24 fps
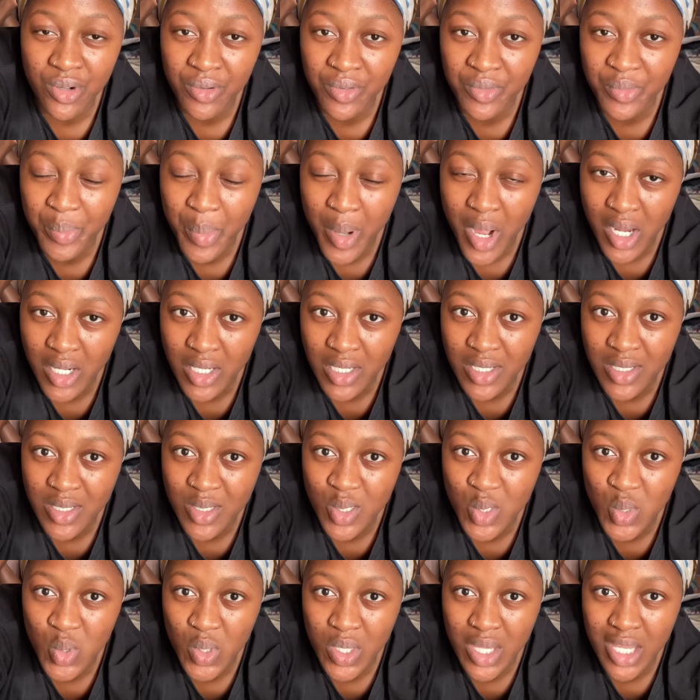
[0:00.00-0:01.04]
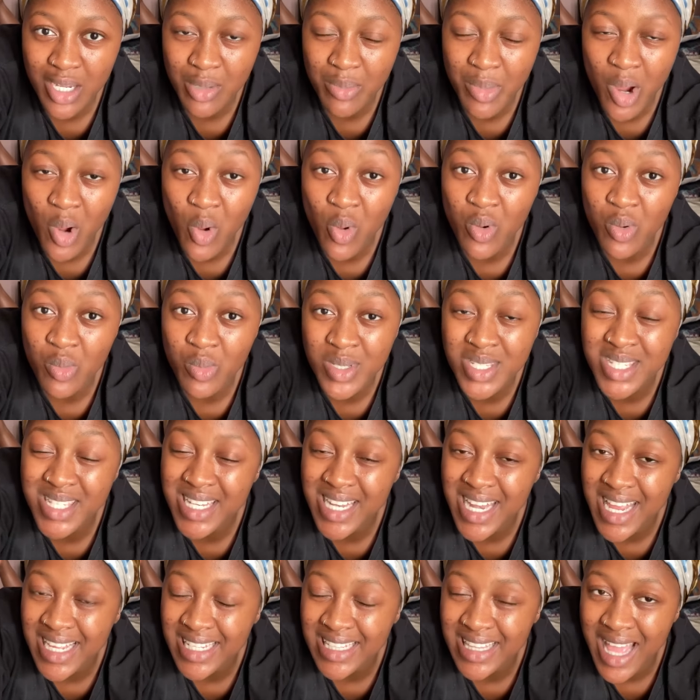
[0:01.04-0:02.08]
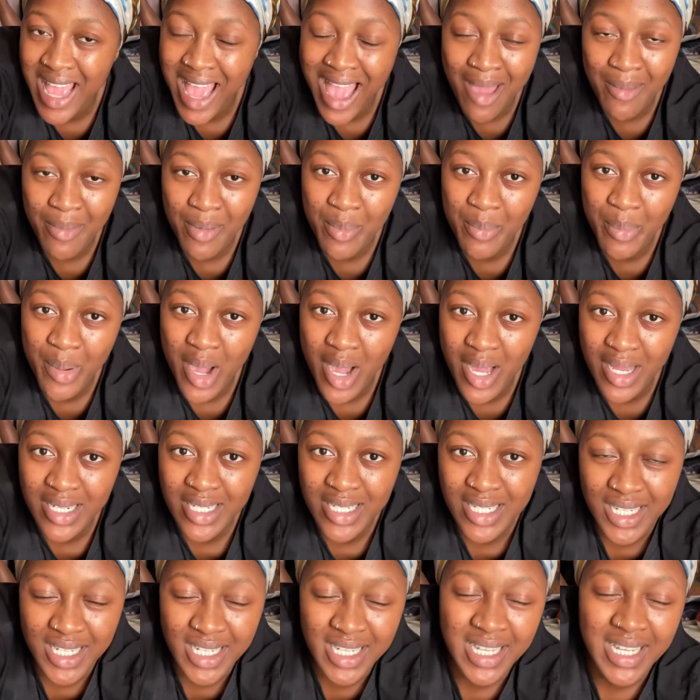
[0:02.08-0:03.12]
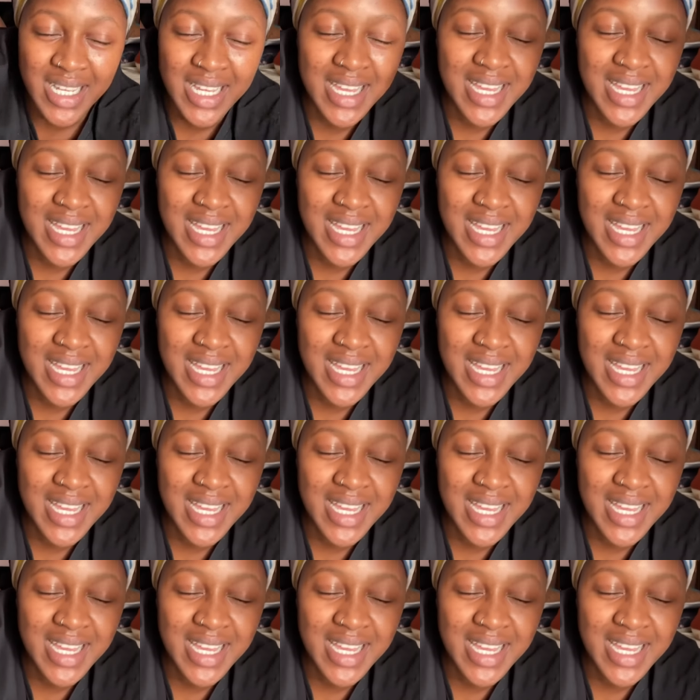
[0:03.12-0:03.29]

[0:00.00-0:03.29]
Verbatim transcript: of partners so that Bakonomi select the Abe partner.